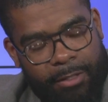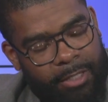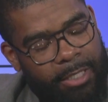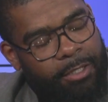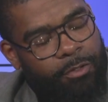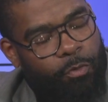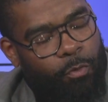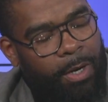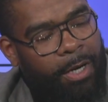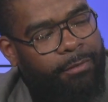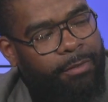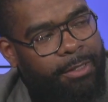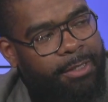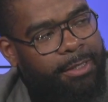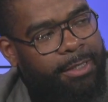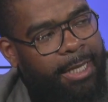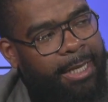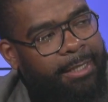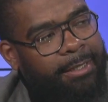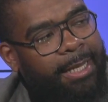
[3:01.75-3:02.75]
then throughout the
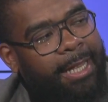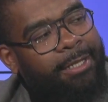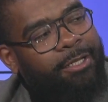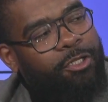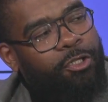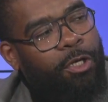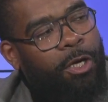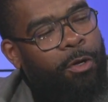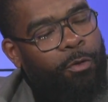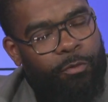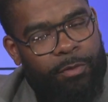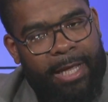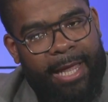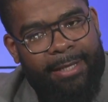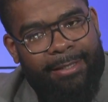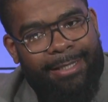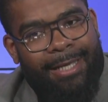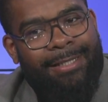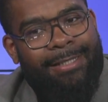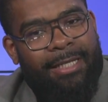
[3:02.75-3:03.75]
state that do-
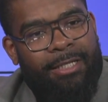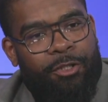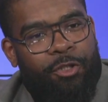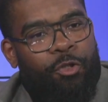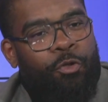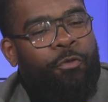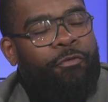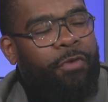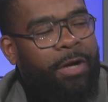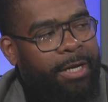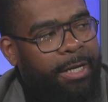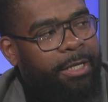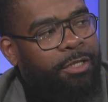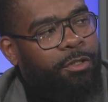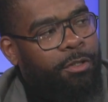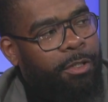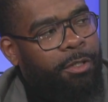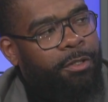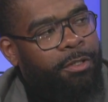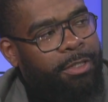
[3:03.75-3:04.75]
that doesn't do
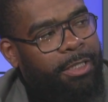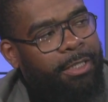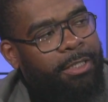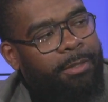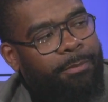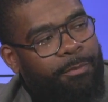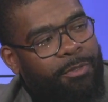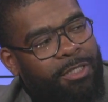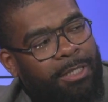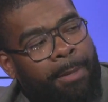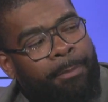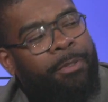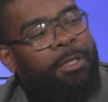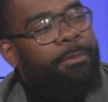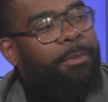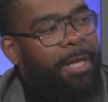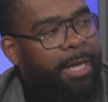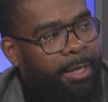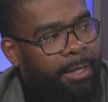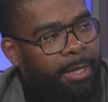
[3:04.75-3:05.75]
financial literacy to
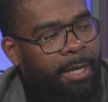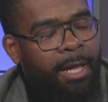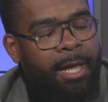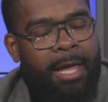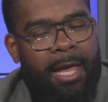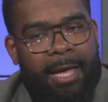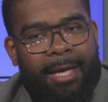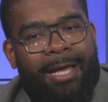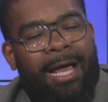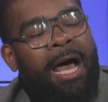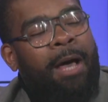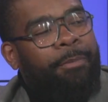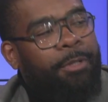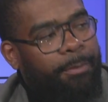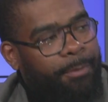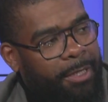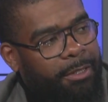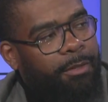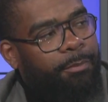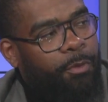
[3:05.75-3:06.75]
supplement and
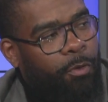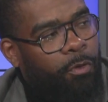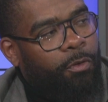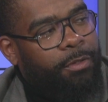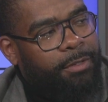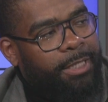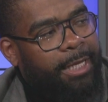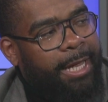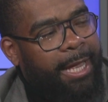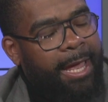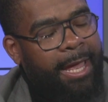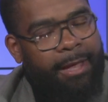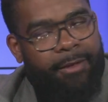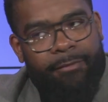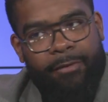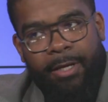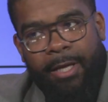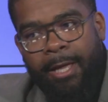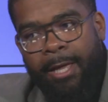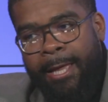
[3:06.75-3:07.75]
complement the programs they
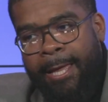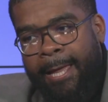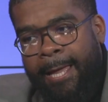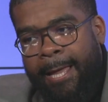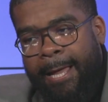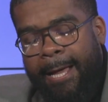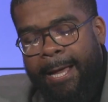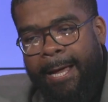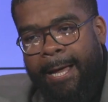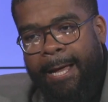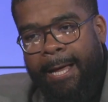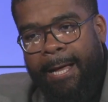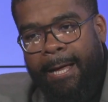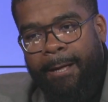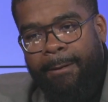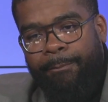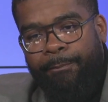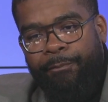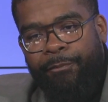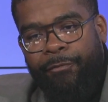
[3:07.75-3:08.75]
have.
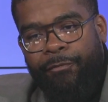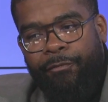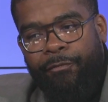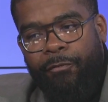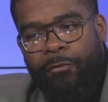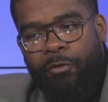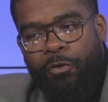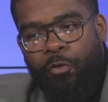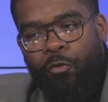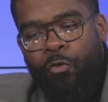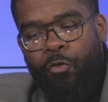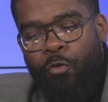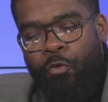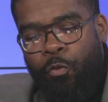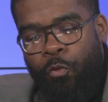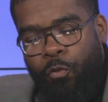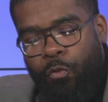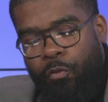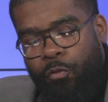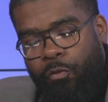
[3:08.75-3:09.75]
Um,
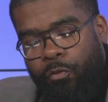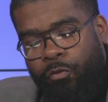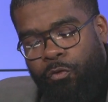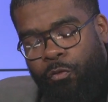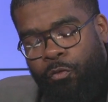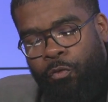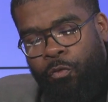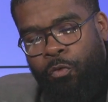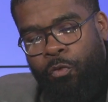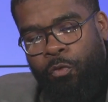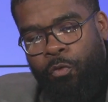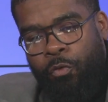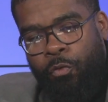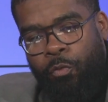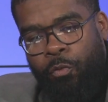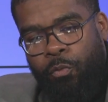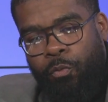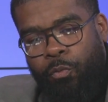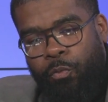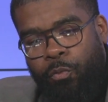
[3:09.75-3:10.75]
through
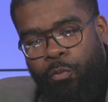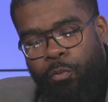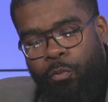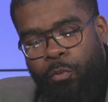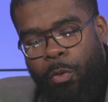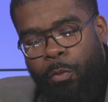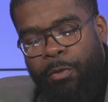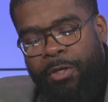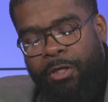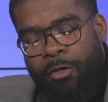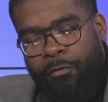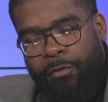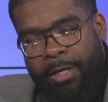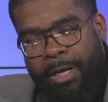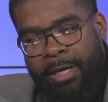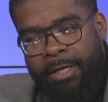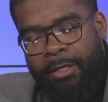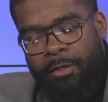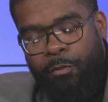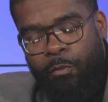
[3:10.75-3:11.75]
through what we
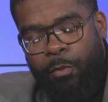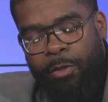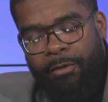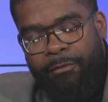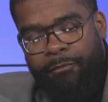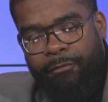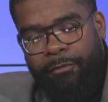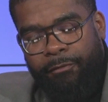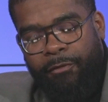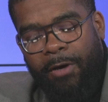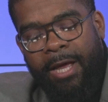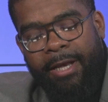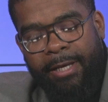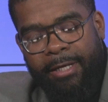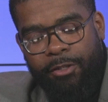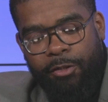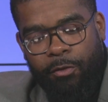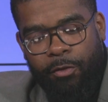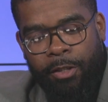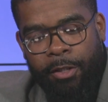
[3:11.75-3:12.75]
created with
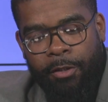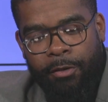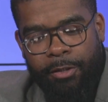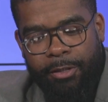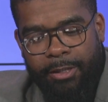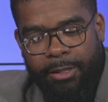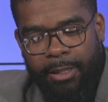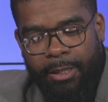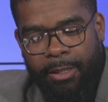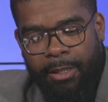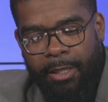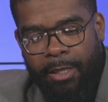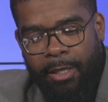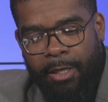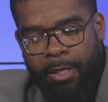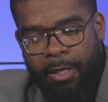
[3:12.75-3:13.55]
financial literacy,